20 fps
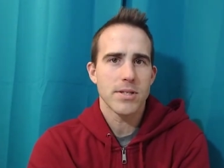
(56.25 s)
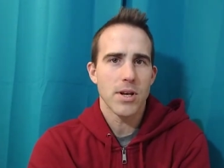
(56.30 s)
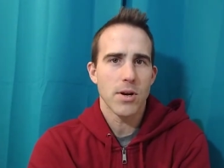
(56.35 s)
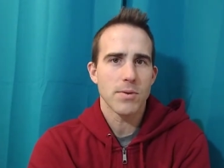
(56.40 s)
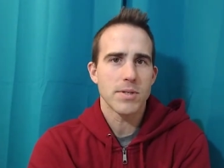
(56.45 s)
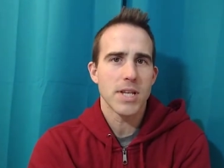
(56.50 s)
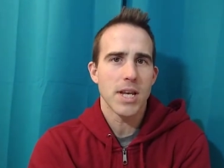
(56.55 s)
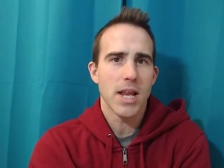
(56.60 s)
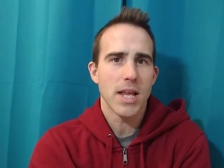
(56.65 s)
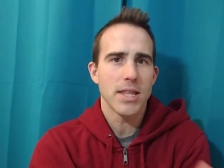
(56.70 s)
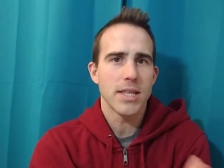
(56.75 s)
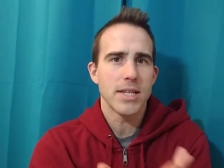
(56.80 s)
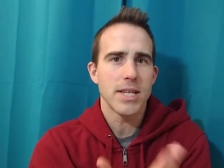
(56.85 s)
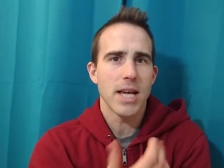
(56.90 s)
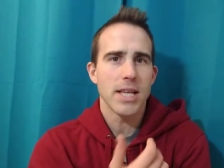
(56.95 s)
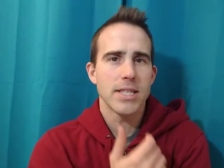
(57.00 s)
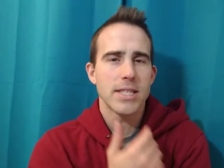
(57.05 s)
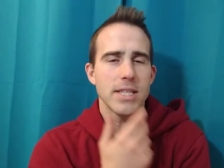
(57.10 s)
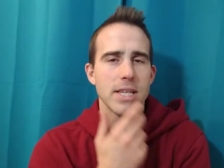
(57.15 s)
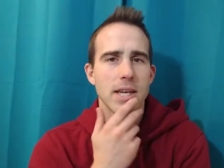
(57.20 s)
you know, today the
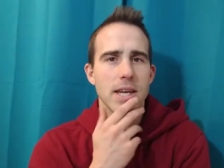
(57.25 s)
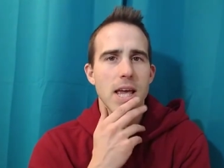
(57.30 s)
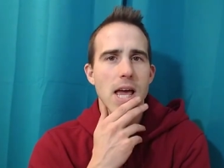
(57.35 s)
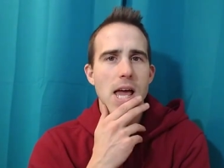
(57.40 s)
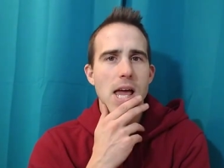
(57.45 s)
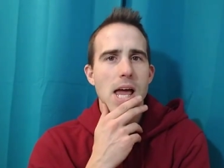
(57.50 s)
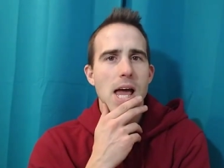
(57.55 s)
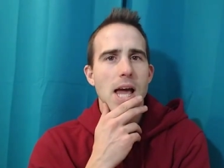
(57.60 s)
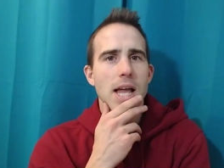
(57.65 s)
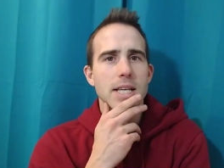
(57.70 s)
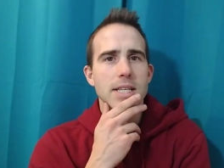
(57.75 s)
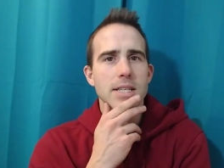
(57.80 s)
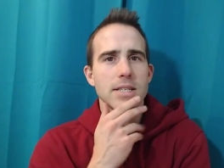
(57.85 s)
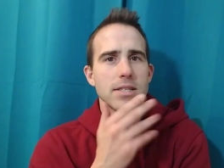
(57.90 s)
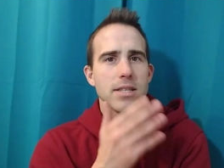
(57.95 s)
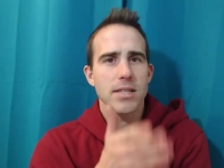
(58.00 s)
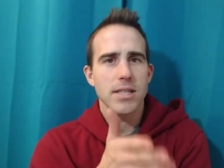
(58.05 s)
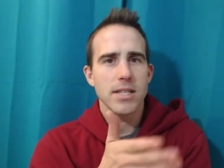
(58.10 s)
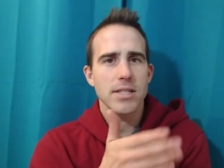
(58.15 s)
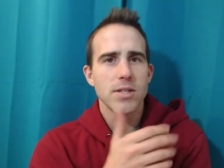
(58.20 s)
Dead Sea and he
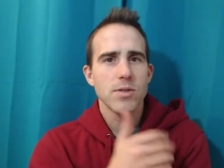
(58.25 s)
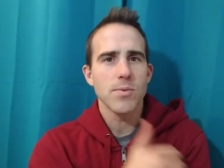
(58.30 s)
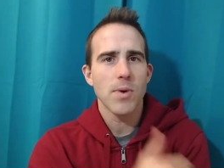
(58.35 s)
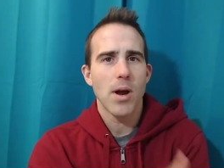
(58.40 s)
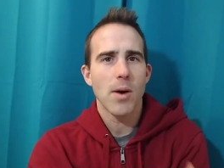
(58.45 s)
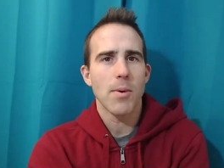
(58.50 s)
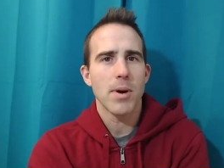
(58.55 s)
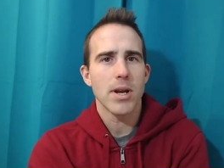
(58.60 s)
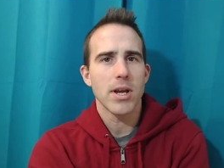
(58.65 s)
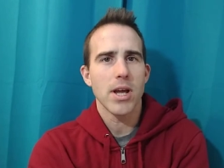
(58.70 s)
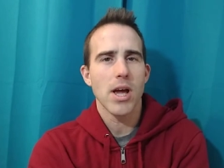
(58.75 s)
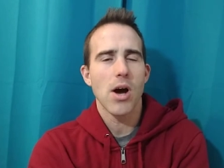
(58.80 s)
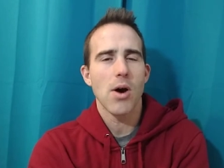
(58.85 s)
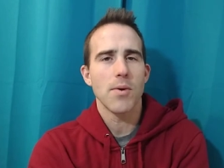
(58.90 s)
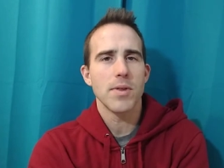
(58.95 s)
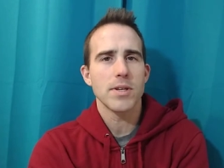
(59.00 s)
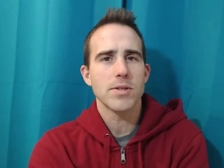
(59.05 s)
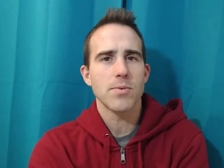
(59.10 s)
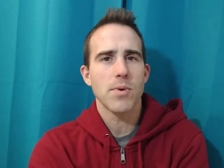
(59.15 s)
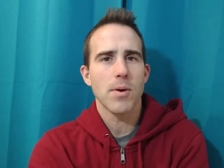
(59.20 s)
says, This is where I want to
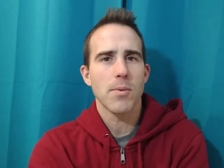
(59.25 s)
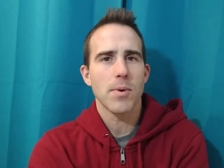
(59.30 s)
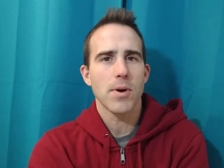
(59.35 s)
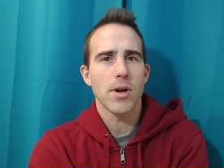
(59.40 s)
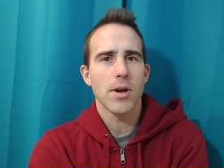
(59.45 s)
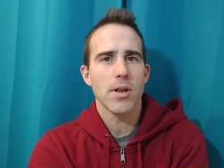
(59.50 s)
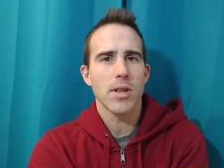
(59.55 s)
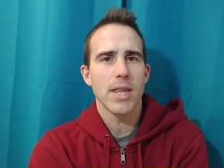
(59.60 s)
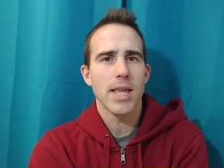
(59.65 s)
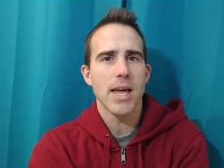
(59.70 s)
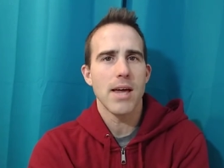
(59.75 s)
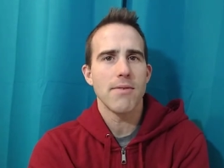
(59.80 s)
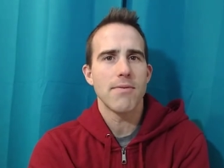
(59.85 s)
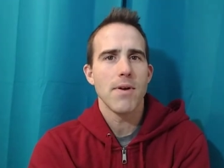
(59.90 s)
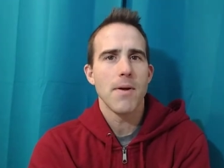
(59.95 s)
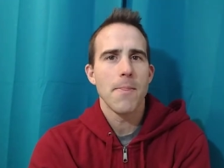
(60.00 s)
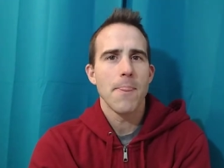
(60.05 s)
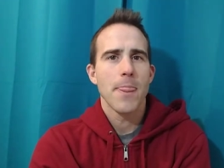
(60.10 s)
go. This is where we're going to live.